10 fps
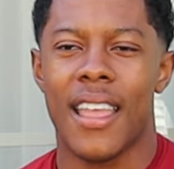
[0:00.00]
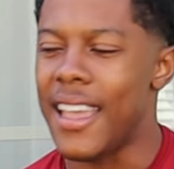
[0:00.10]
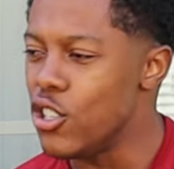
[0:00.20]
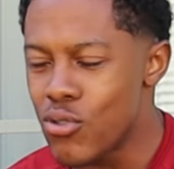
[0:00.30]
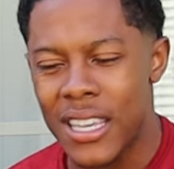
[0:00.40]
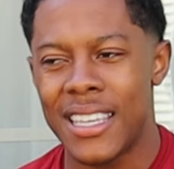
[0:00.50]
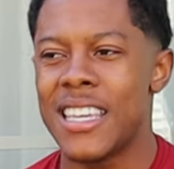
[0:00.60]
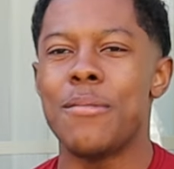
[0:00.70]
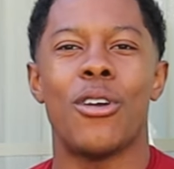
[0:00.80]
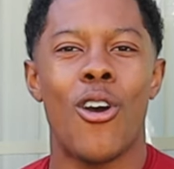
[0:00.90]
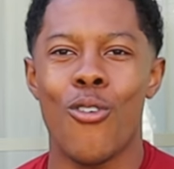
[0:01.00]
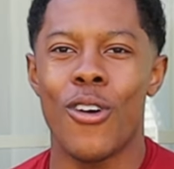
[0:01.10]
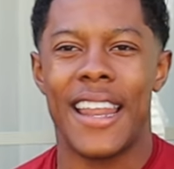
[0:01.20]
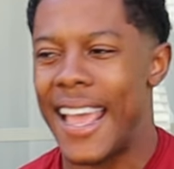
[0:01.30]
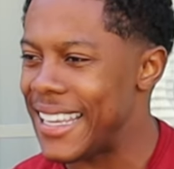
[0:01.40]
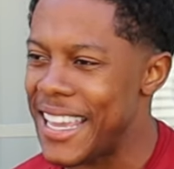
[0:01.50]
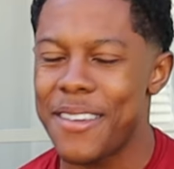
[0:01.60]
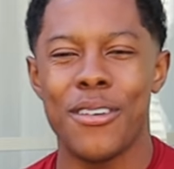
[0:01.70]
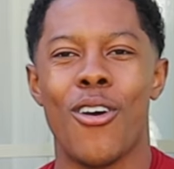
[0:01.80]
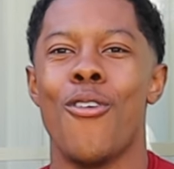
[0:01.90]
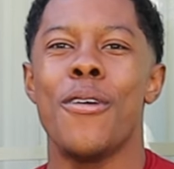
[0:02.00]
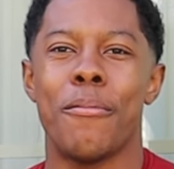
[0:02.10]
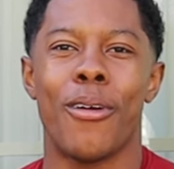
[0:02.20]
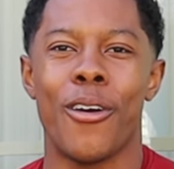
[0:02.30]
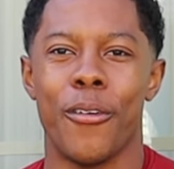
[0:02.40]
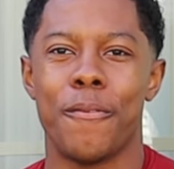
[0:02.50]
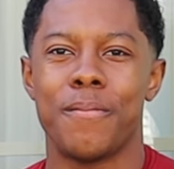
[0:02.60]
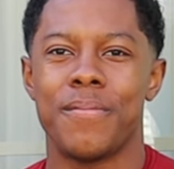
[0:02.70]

And you can keep going and keep going, bro.